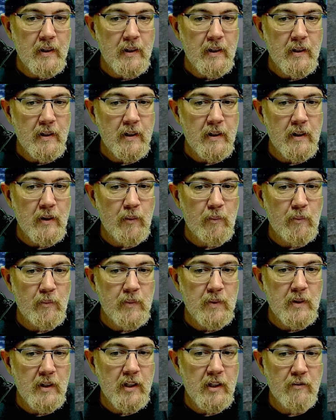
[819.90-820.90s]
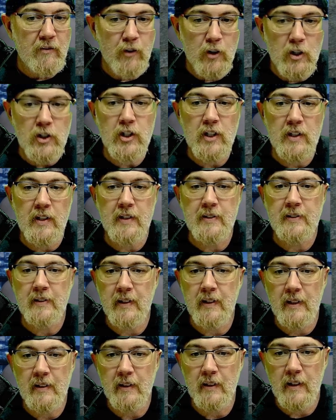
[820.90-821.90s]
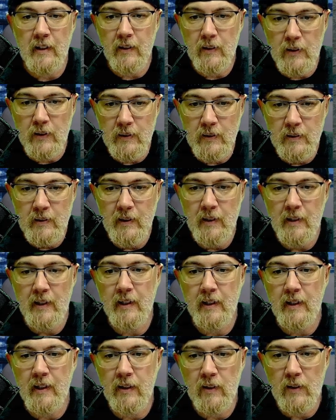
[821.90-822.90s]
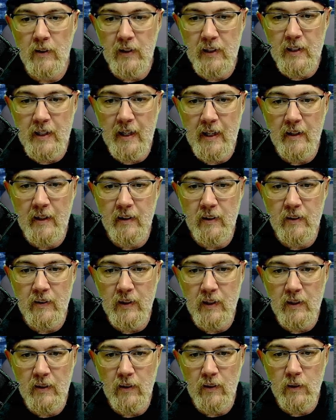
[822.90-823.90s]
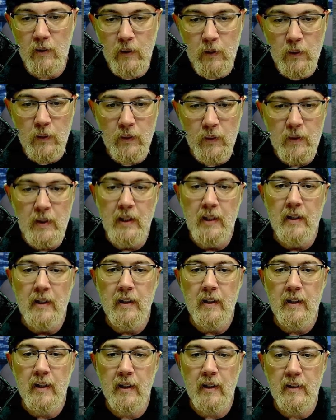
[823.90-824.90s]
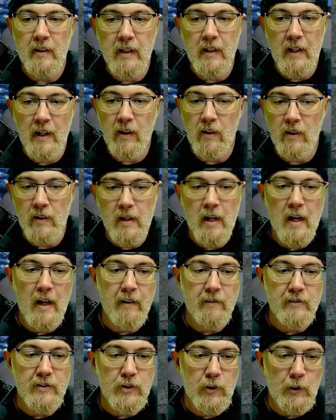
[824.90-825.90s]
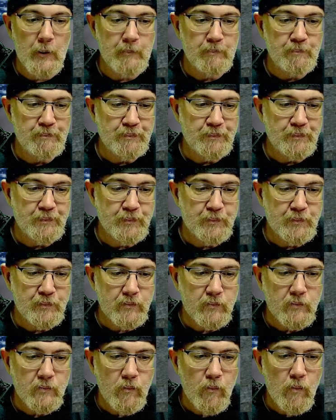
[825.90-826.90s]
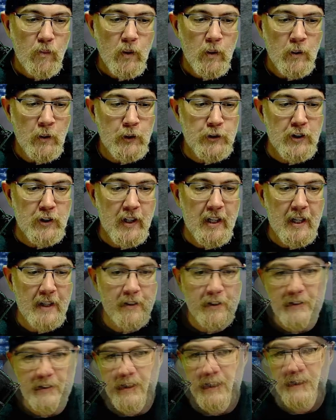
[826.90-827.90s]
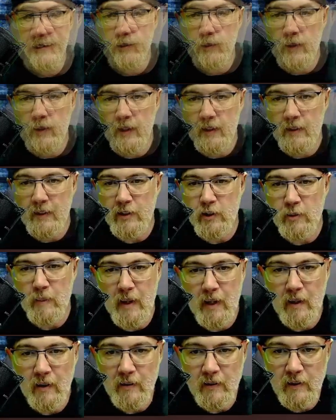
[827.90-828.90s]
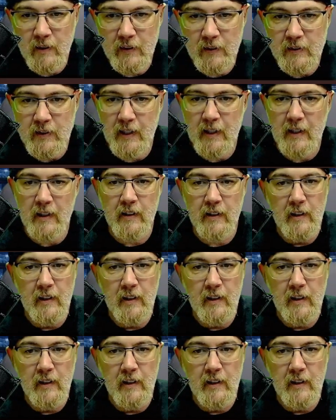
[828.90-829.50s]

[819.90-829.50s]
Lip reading: you know, converge on this and get the kill and get all the get all the loot and get out alive. So those are kind of the things I wanted to touch about, you know, today.